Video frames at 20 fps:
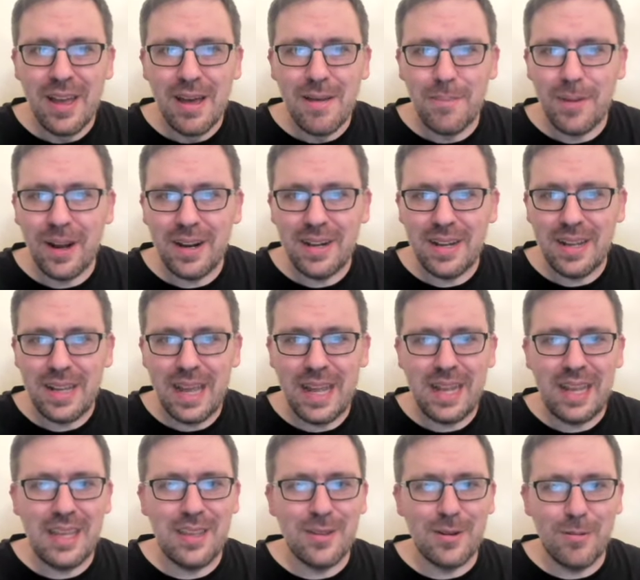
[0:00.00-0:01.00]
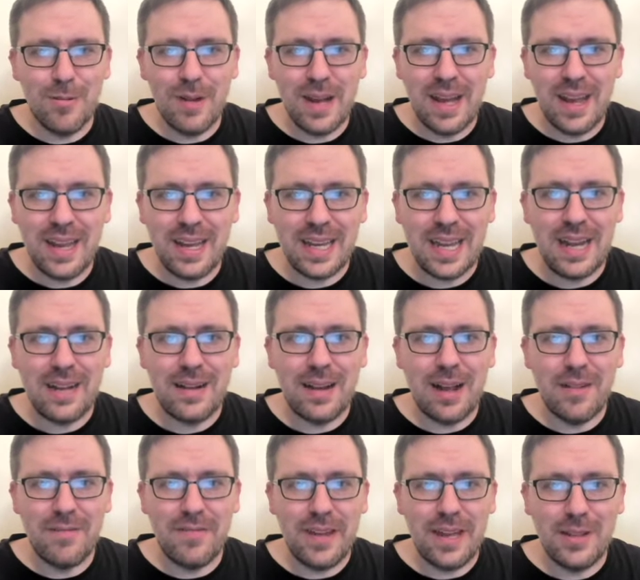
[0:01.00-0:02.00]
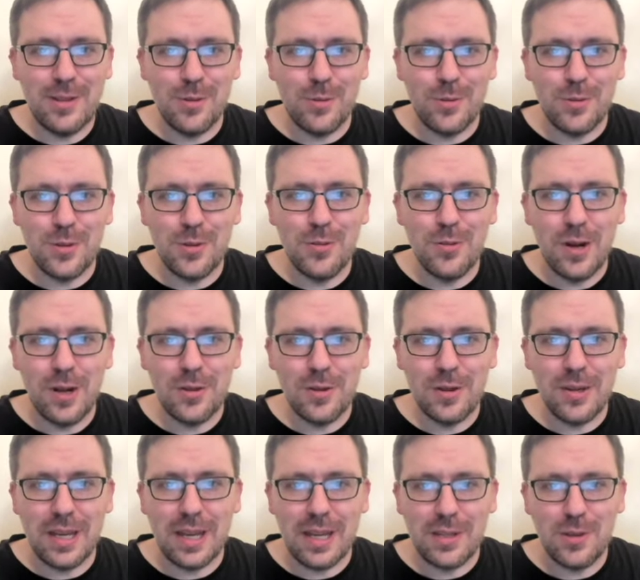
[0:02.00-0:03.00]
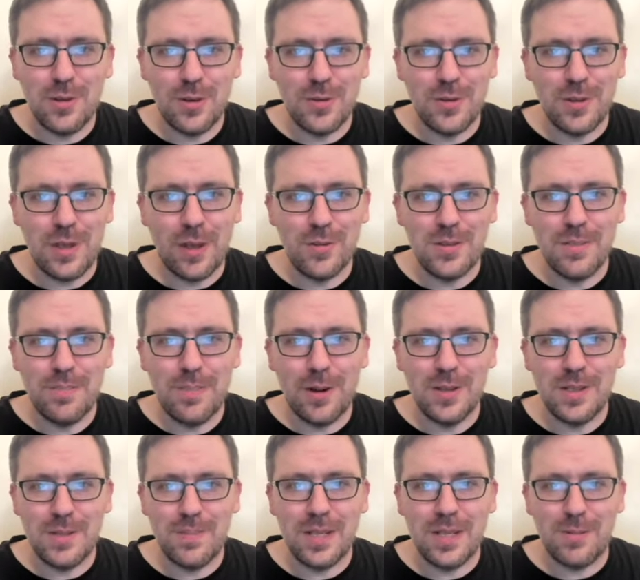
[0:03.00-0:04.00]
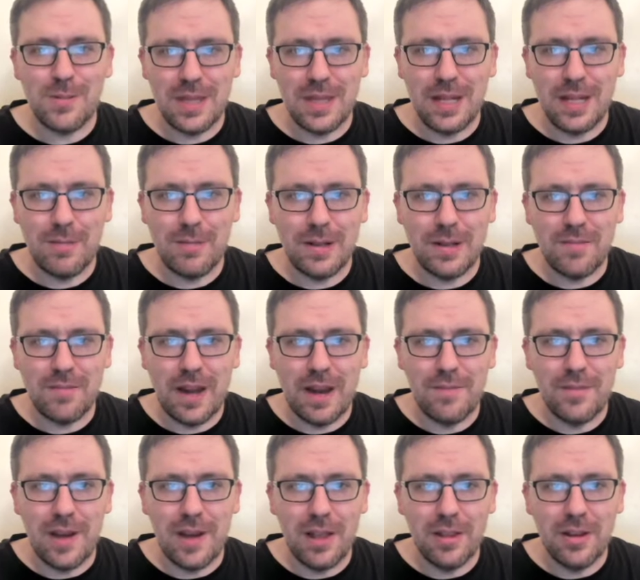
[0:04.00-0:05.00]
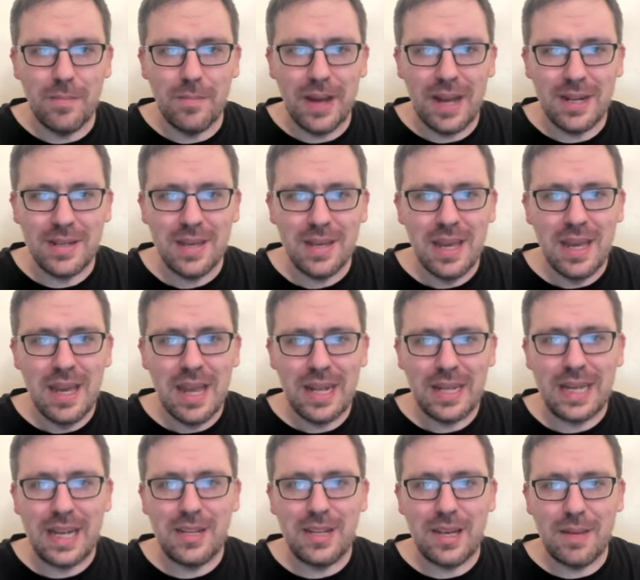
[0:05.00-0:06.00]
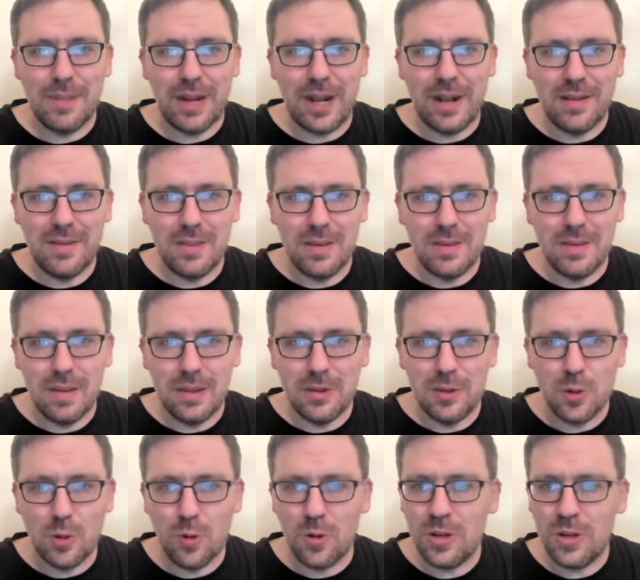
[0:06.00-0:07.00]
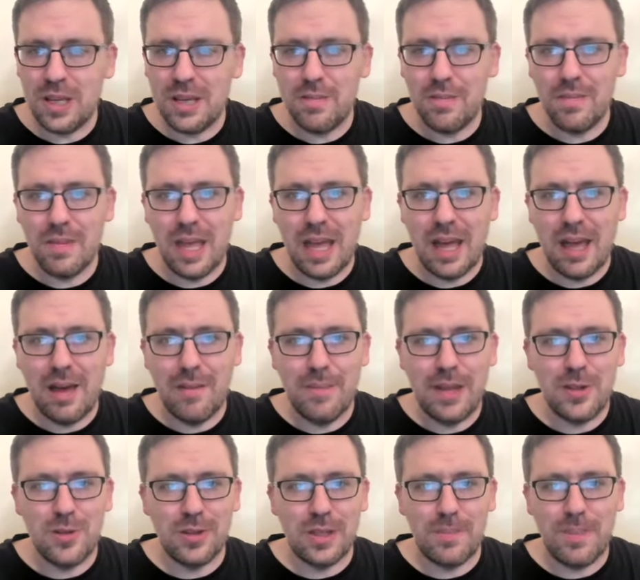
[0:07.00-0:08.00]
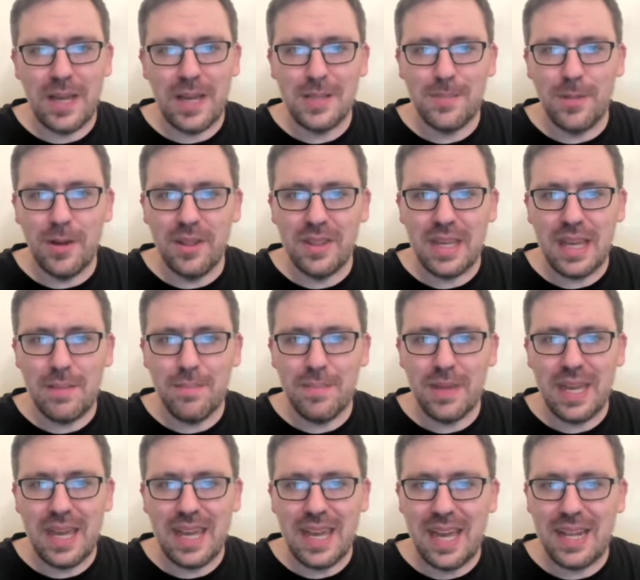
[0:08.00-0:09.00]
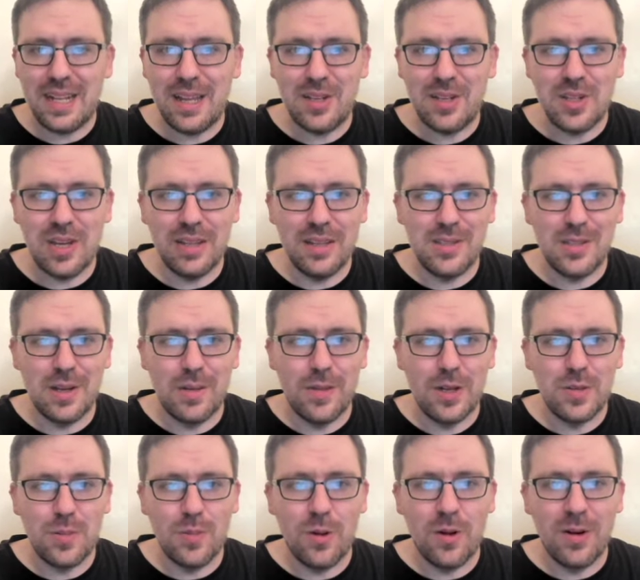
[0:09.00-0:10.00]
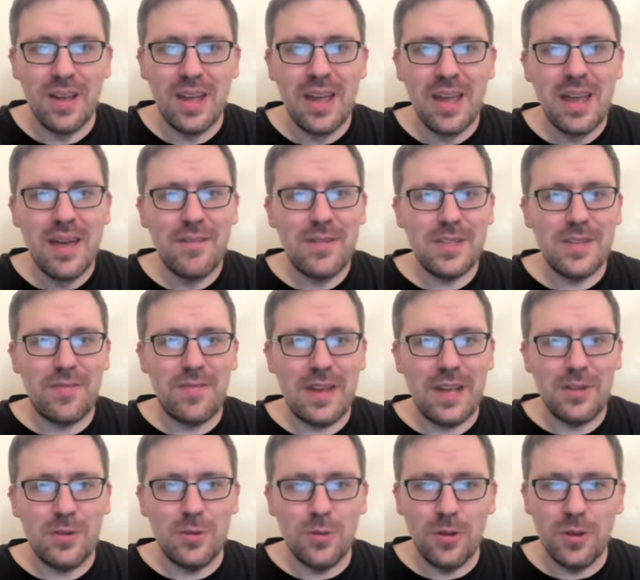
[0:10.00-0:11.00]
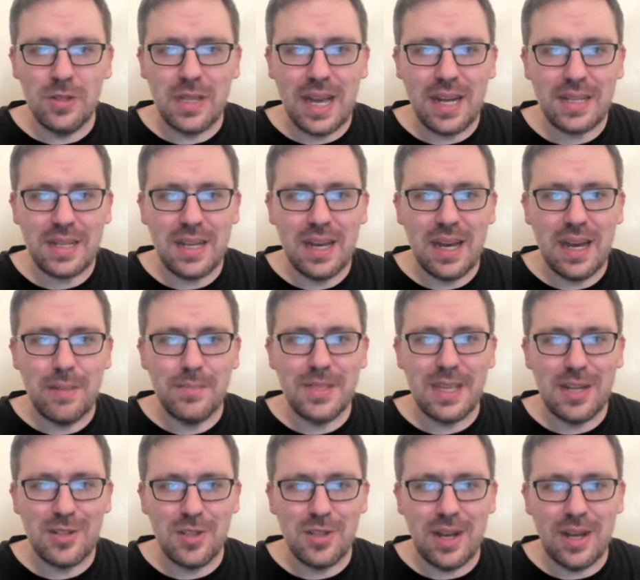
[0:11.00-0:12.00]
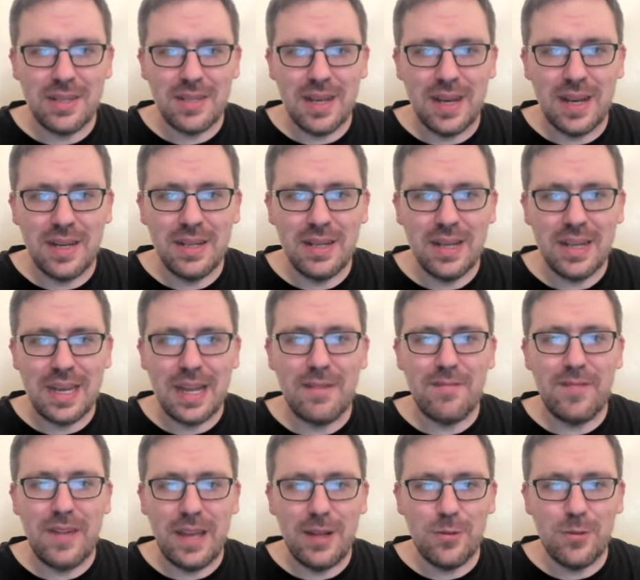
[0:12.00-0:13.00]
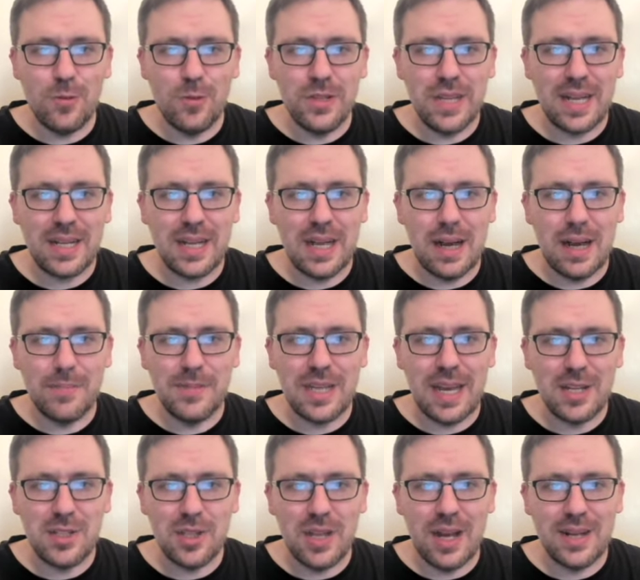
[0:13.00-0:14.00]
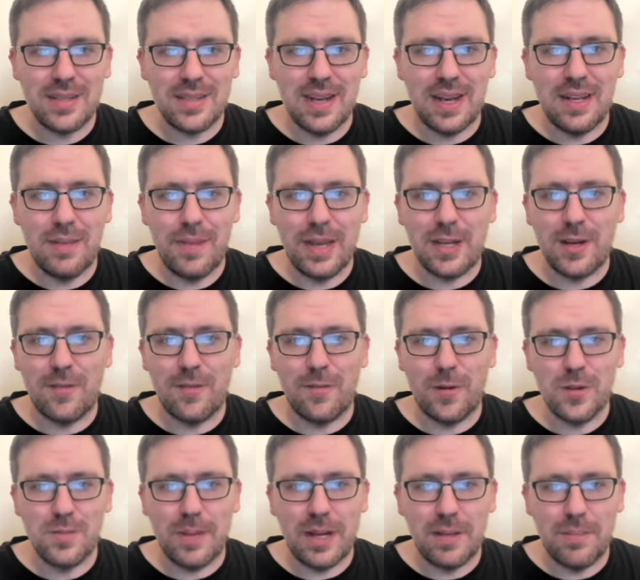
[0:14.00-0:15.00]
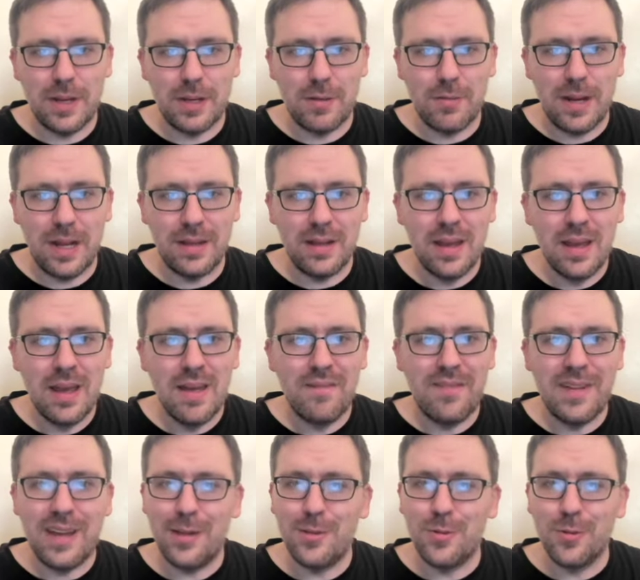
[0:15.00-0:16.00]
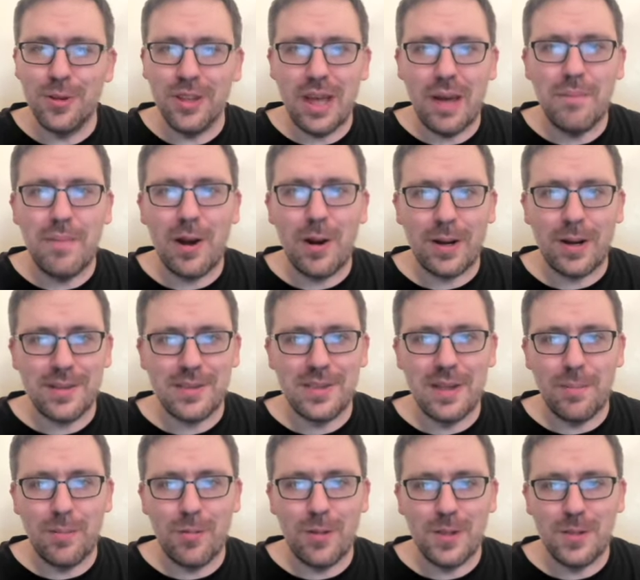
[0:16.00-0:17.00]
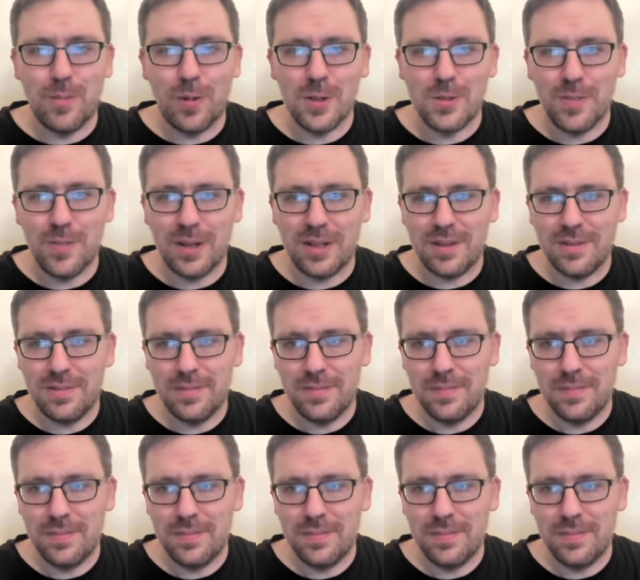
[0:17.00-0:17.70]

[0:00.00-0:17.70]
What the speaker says: but either way, again, on FanDuel, $200, you can get $200 in bonus bets with any winning $5 bet. And again, you can bet on the tourney, Major League Baseball, the NBA, NHL, and so much more. Visit FanDuel.com/lockedon. Again, FanDuel.com/lockedon and make your first bet a big win. FanDuel, America's number one sportsbook.